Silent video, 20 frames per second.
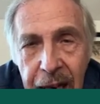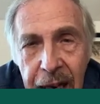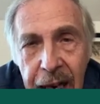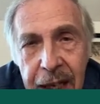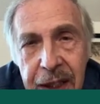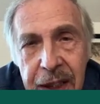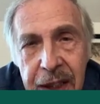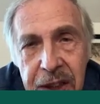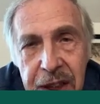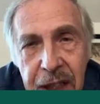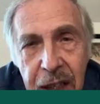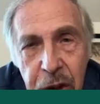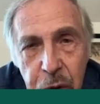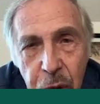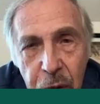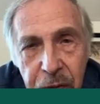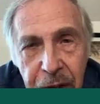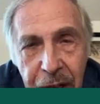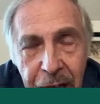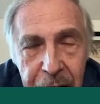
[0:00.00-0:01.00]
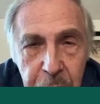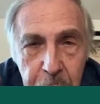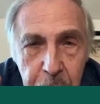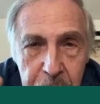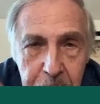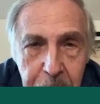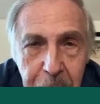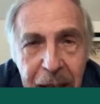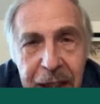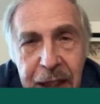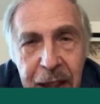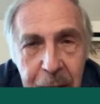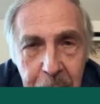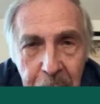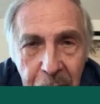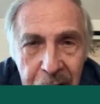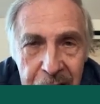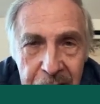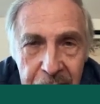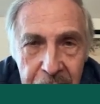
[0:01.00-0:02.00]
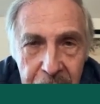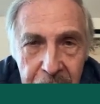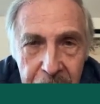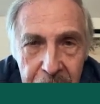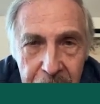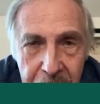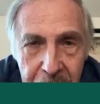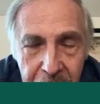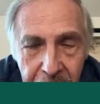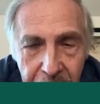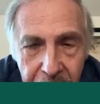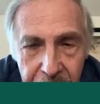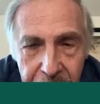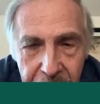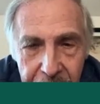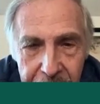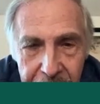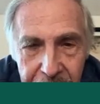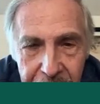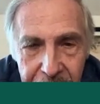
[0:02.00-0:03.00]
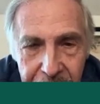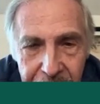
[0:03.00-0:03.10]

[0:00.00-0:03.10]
and the central value is making money, okay?